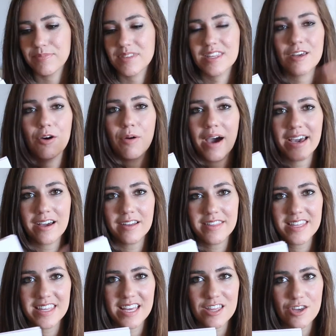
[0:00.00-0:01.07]
So I got
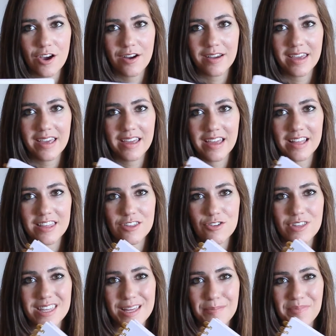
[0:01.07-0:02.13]
this at Target. It's
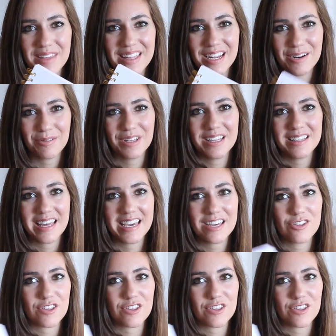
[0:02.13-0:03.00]
just something that I really like.